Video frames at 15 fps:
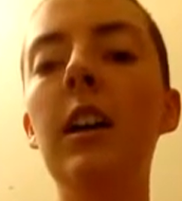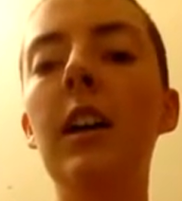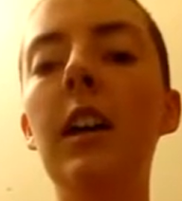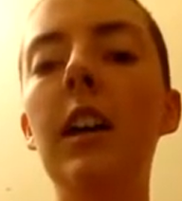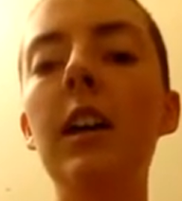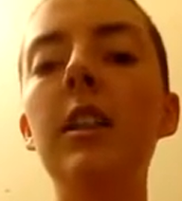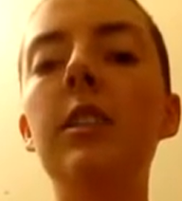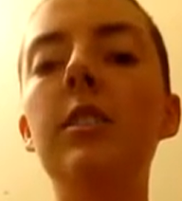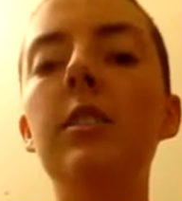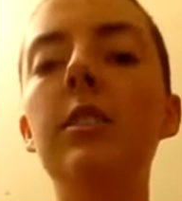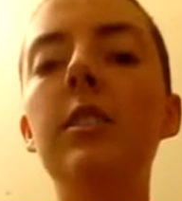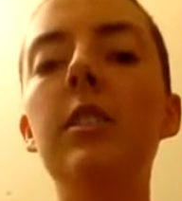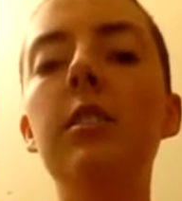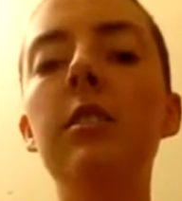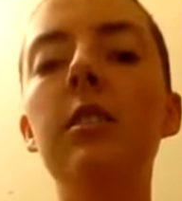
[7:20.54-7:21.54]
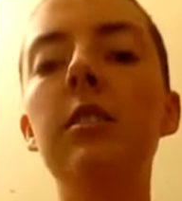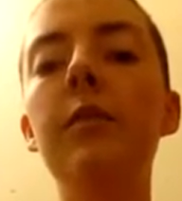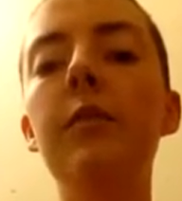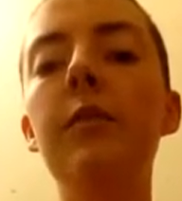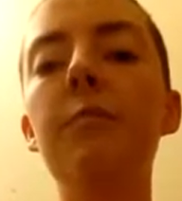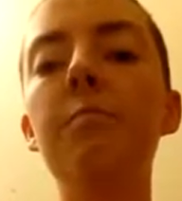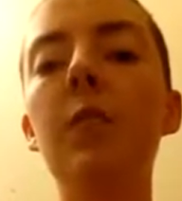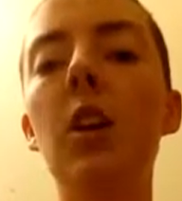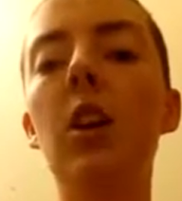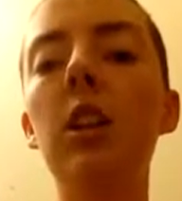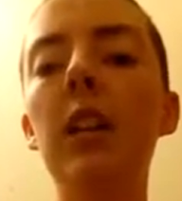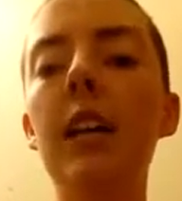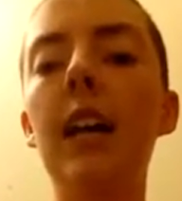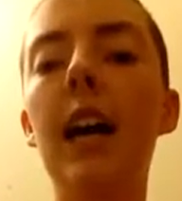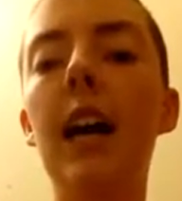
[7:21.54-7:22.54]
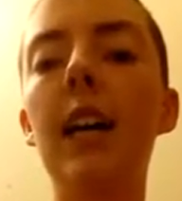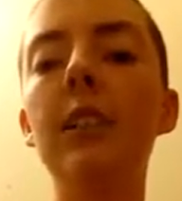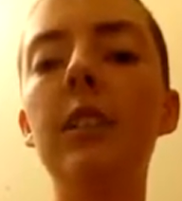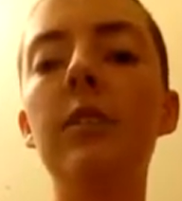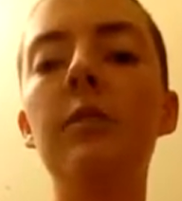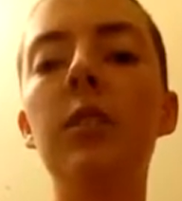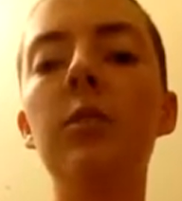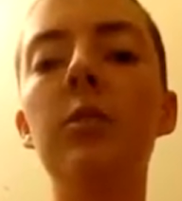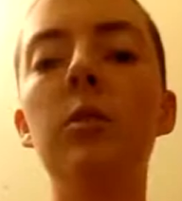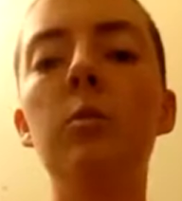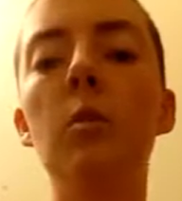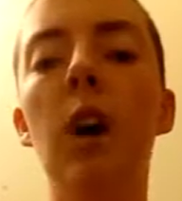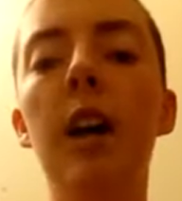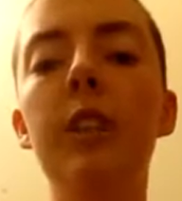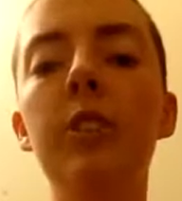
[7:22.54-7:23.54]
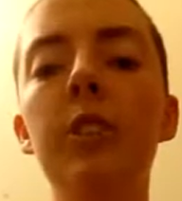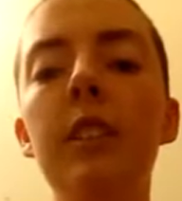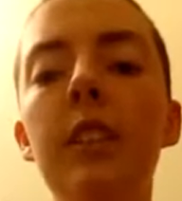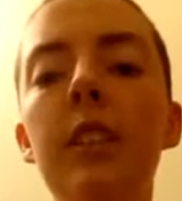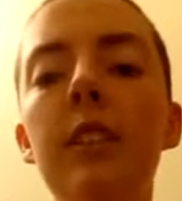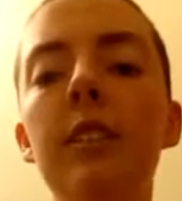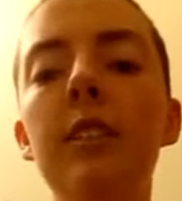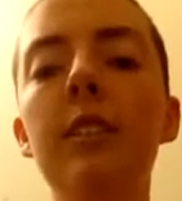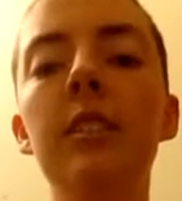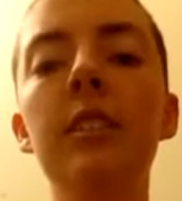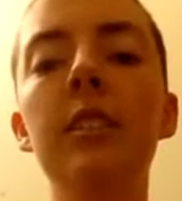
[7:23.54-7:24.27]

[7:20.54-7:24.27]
And all I ask of those who watch this